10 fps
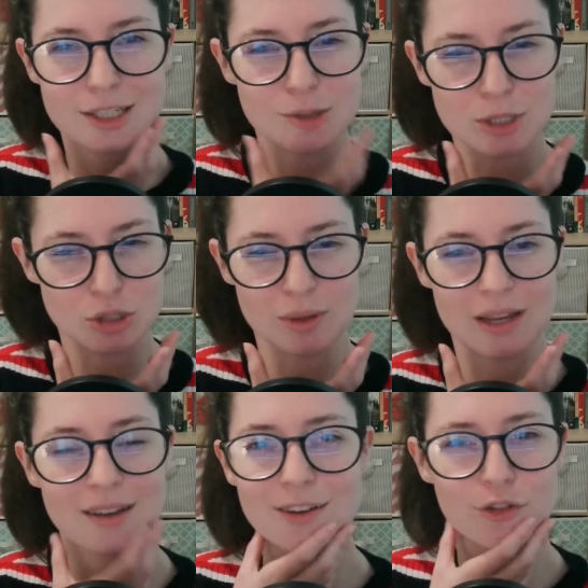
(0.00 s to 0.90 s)
to be
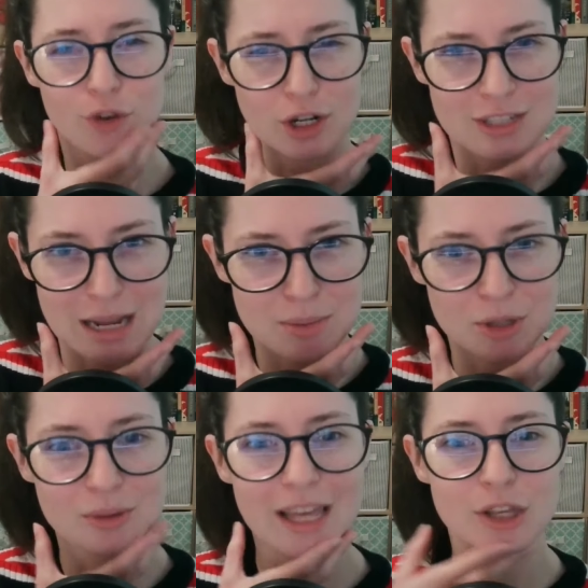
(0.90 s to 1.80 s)
doing for your
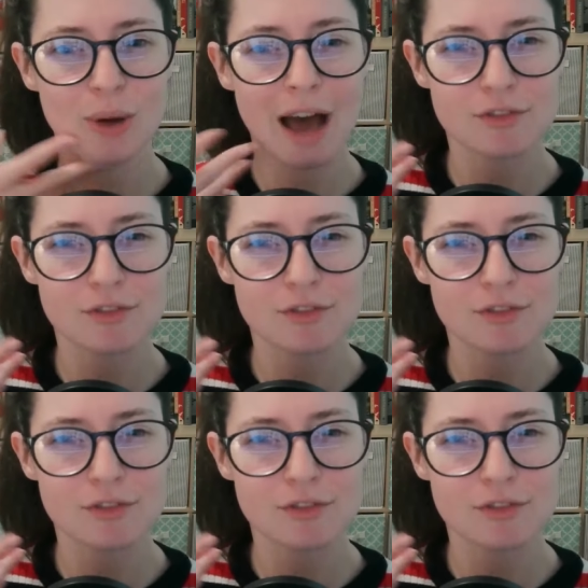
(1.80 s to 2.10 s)
debut like you have